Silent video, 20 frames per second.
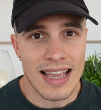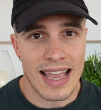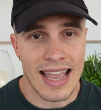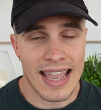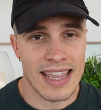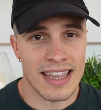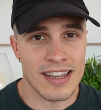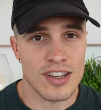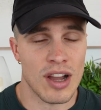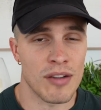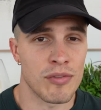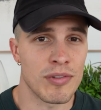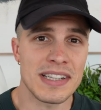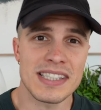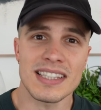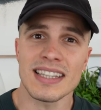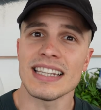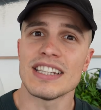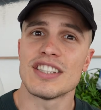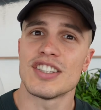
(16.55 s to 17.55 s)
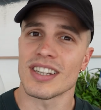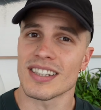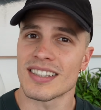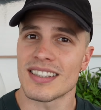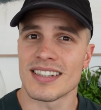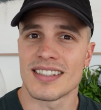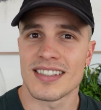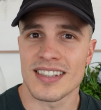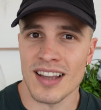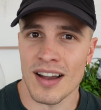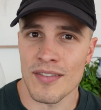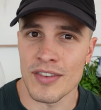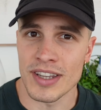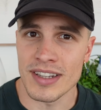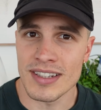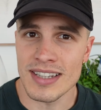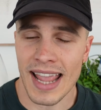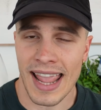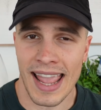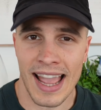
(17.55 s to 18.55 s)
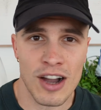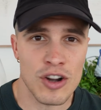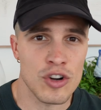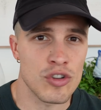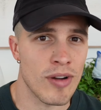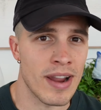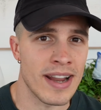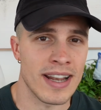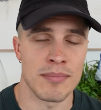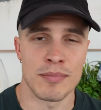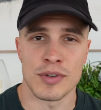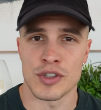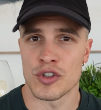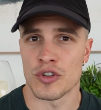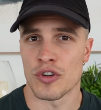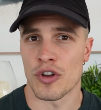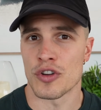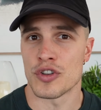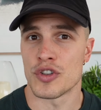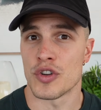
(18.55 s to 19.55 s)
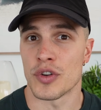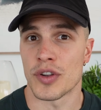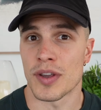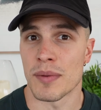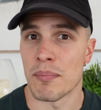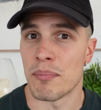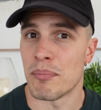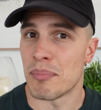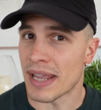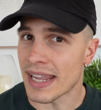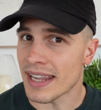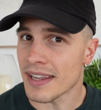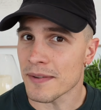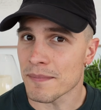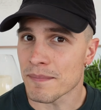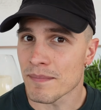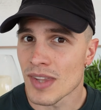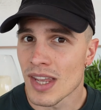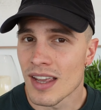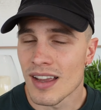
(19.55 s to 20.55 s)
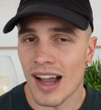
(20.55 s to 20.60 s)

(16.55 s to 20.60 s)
And I've recently just discovered how great a Mizuno shoe can be